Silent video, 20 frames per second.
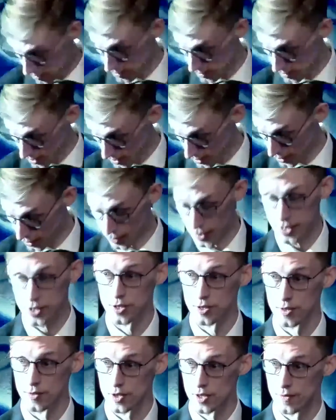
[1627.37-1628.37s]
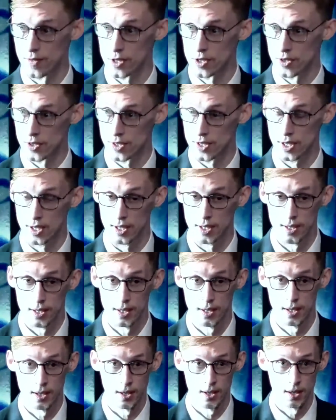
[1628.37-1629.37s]
then the question of sufficiency.
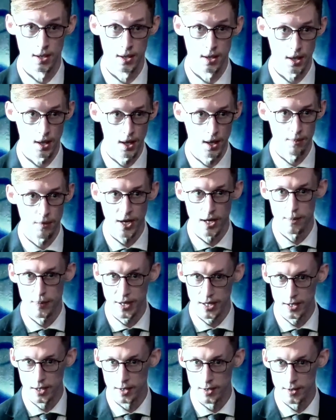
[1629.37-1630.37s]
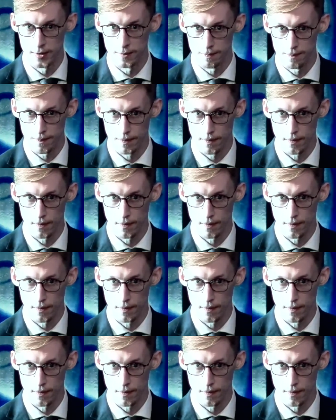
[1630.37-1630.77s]
In my opinion,